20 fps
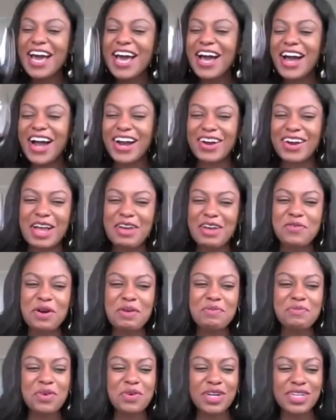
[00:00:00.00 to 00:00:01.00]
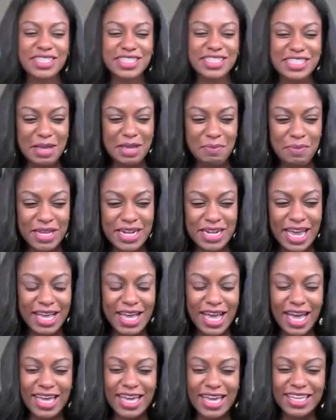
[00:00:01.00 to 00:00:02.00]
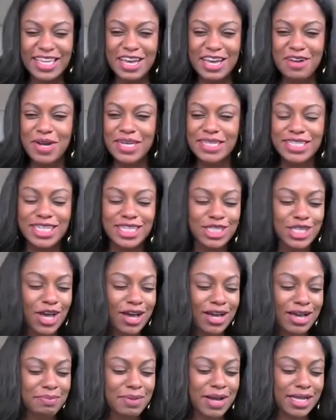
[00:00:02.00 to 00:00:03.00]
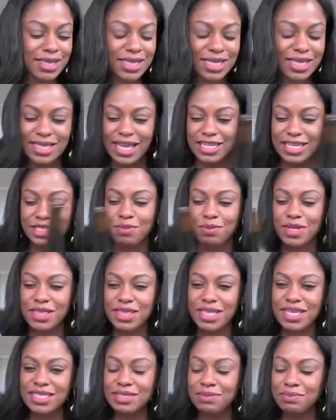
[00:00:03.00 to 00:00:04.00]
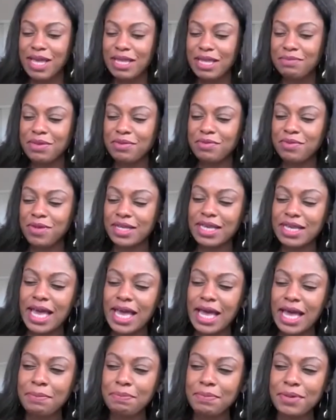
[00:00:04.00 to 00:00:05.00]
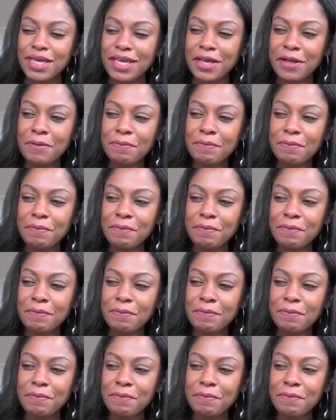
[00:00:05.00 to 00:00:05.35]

All right, one more sip, and I can't wait to talk about the next one. This made me really happy.